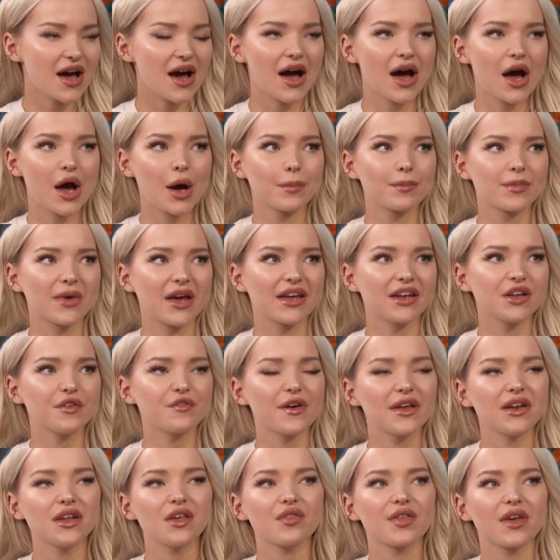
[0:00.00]
Um, and
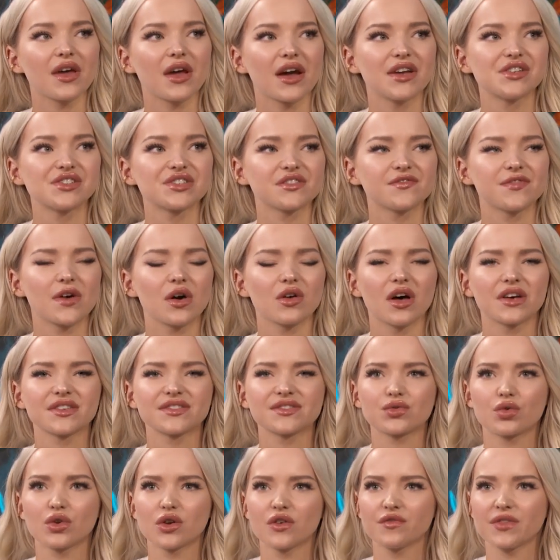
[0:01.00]
if anything, I just felt a
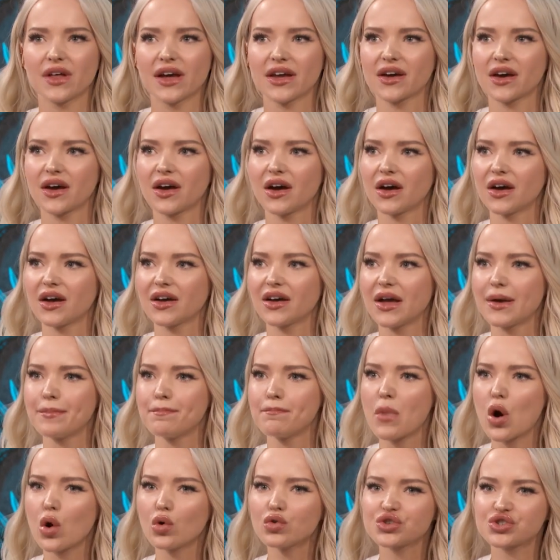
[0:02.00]
sort of like a
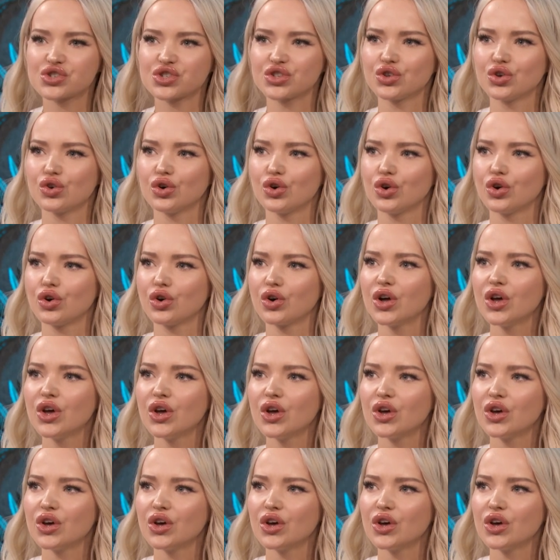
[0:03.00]
emotional,